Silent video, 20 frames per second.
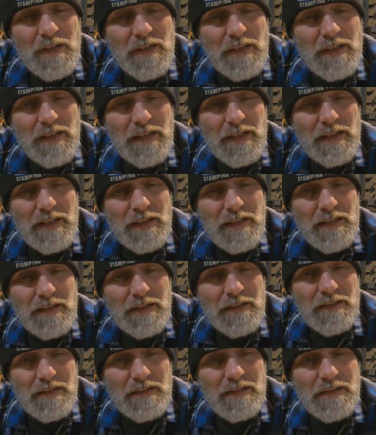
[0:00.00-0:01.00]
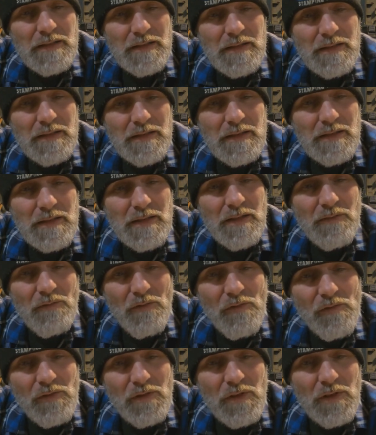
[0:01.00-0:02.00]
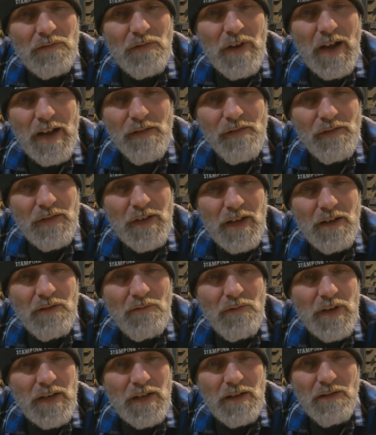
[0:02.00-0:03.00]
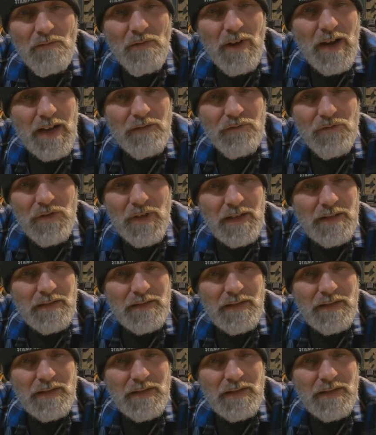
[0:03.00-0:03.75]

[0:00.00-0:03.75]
And it was a little, I stay awake and watch that